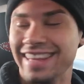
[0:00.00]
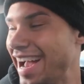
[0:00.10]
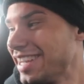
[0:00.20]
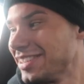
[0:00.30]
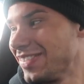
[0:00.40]

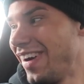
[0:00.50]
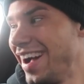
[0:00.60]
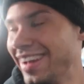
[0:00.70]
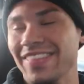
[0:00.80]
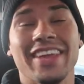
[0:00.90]
That is
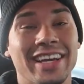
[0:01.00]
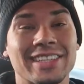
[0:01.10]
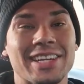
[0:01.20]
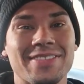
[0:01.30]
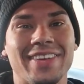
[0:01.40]
wild.
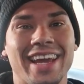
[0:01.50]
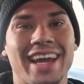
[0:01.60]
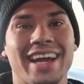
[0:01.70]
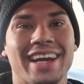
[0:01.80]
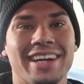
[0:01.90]
It's going to
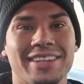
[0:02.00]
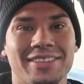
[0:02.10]
be,